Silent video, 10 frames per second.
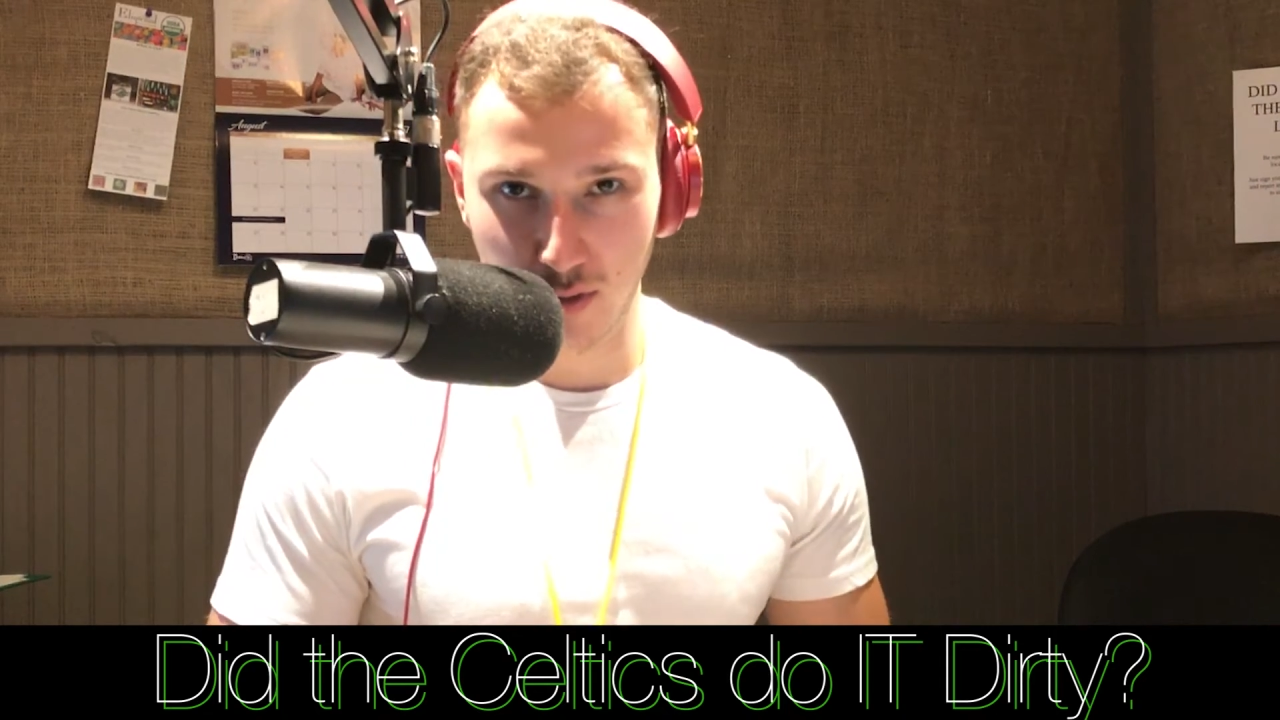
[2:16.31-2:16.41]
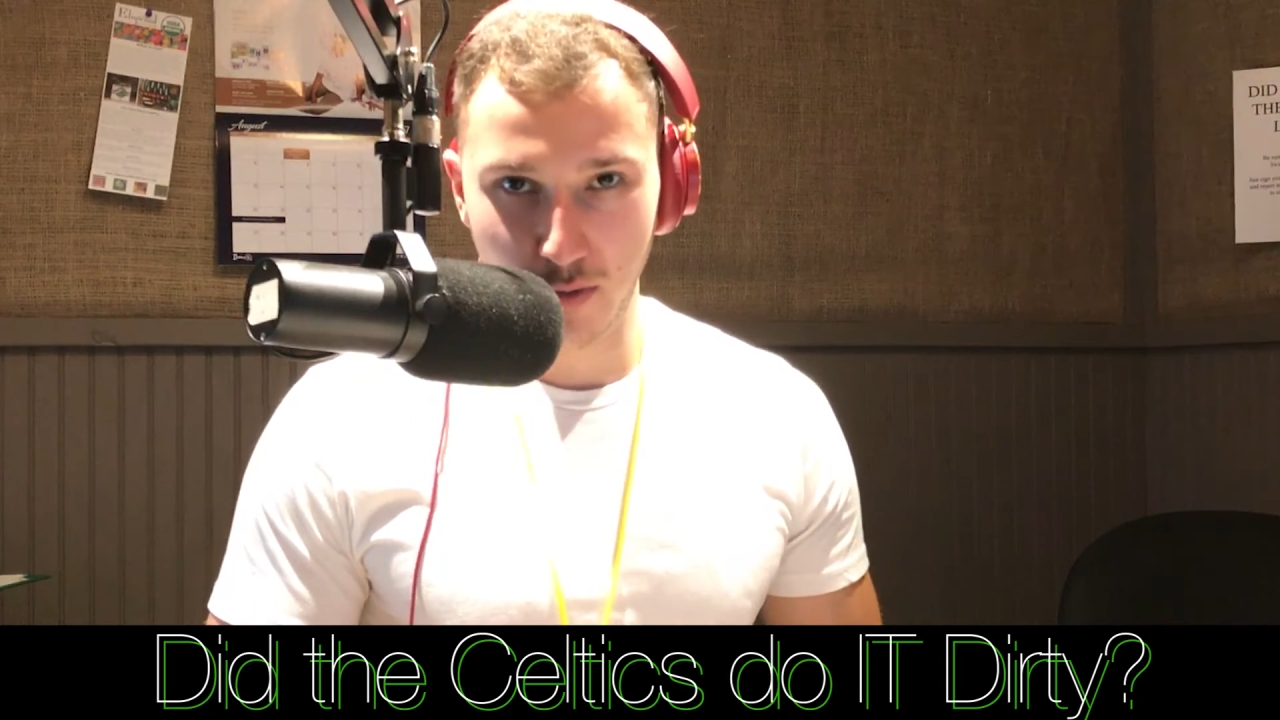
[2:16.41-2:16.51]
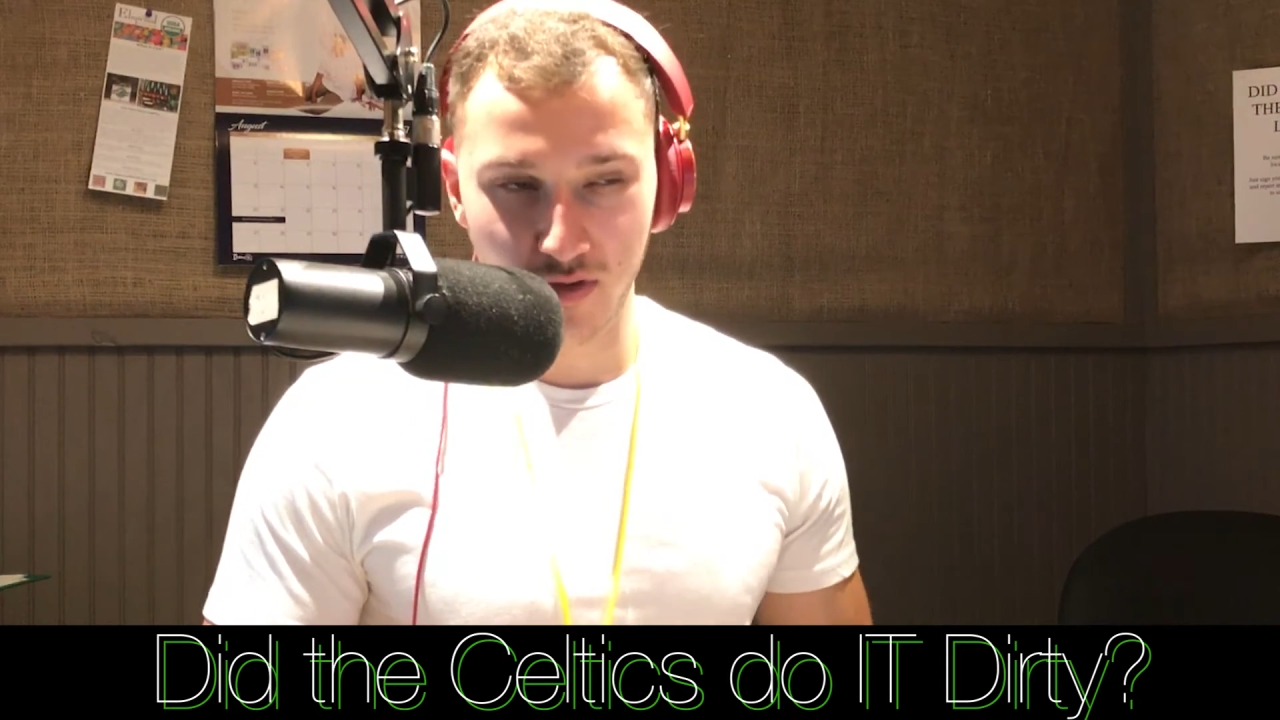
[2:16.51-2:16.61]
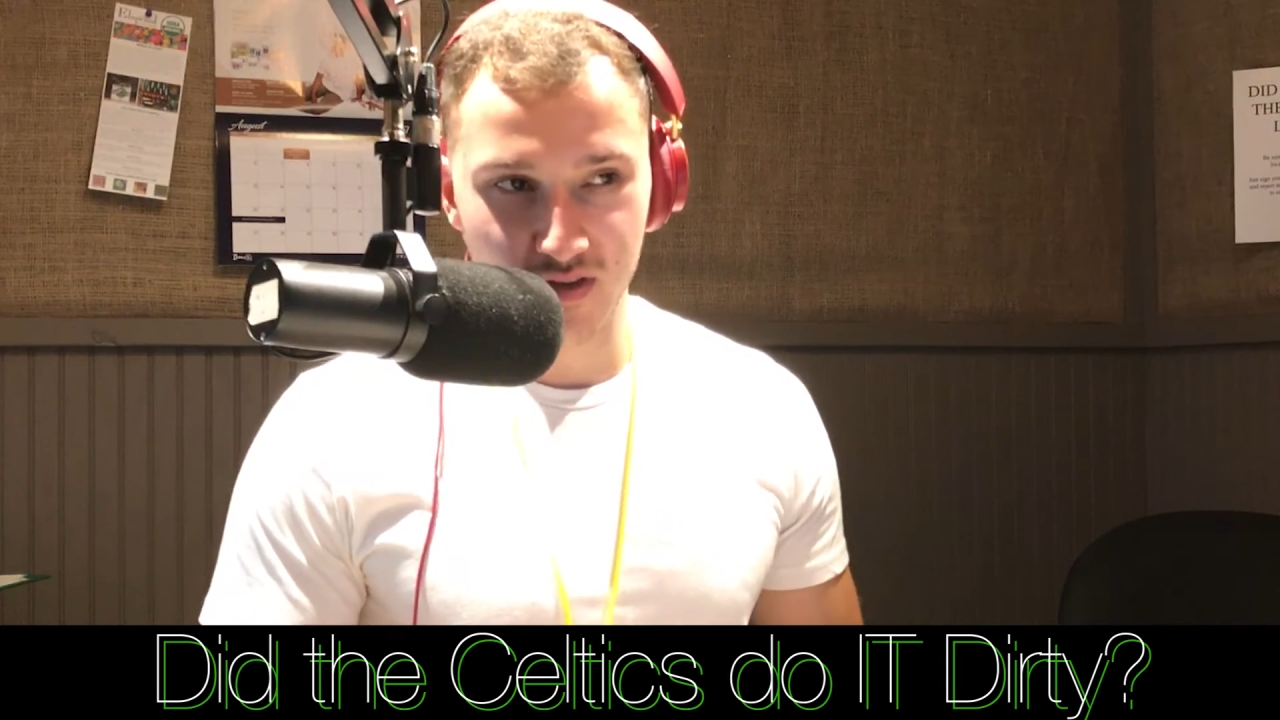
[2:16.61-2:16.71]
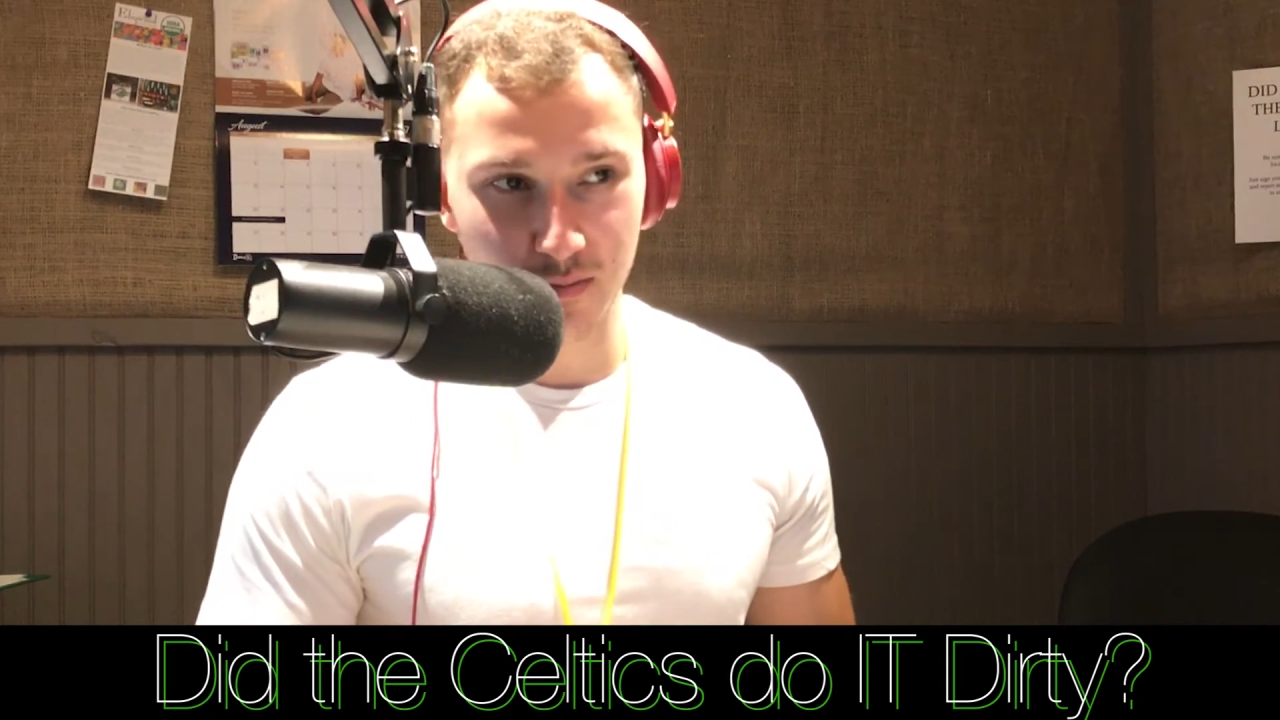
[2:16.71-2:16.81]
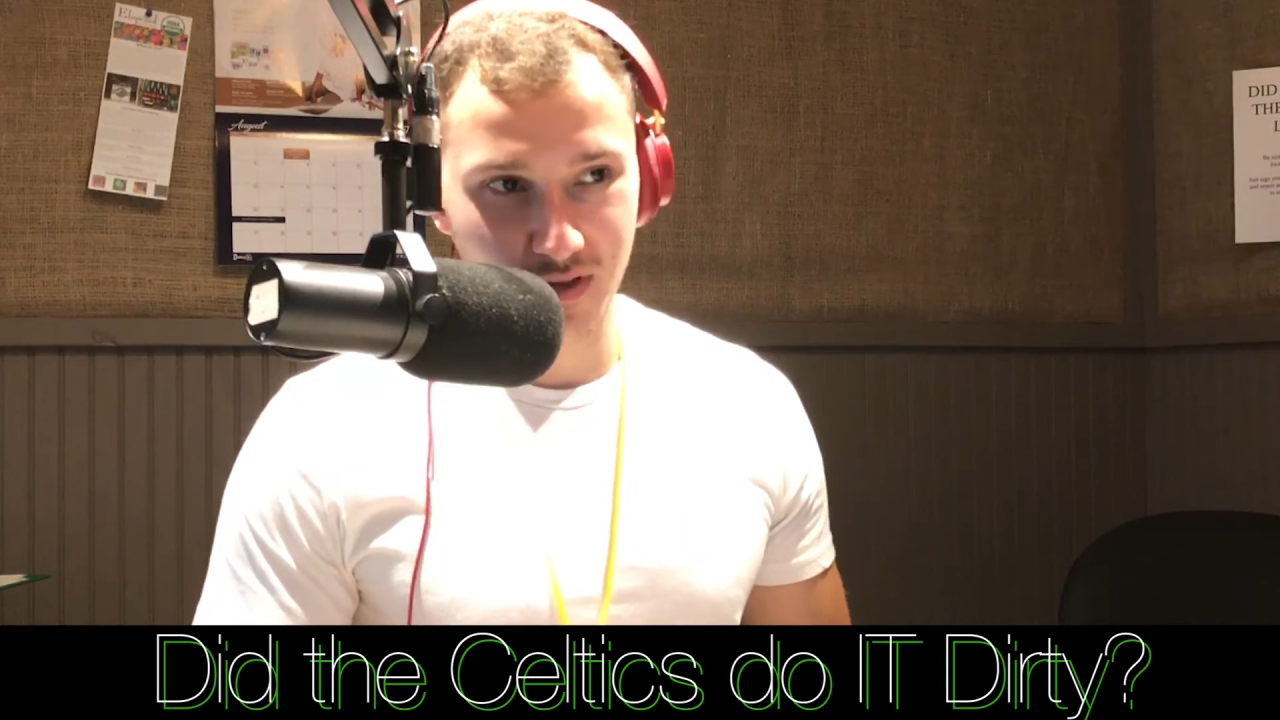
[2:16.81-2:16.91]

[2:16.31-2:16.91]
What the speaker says: points in a